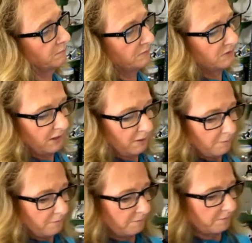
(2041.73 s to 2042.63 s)
Okay.
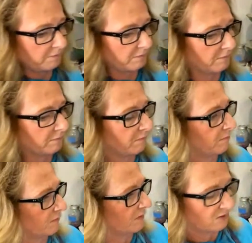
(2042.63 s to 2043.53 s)

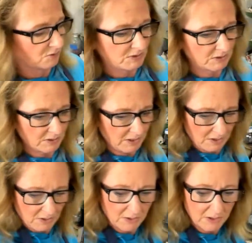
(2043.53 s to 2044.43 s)
So he's looking
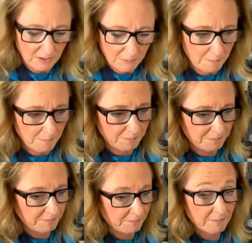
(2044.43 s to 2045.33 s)
good.
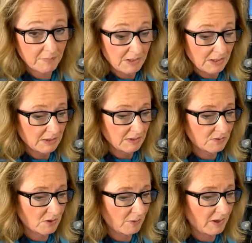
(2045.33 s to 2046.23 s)

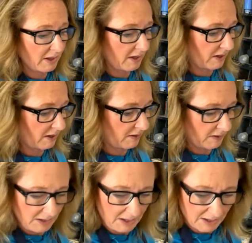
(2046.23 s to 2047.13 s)
Let's go ahead
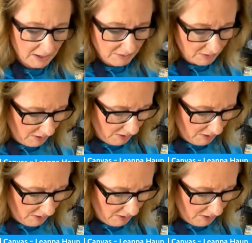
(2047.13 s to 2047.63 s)
and add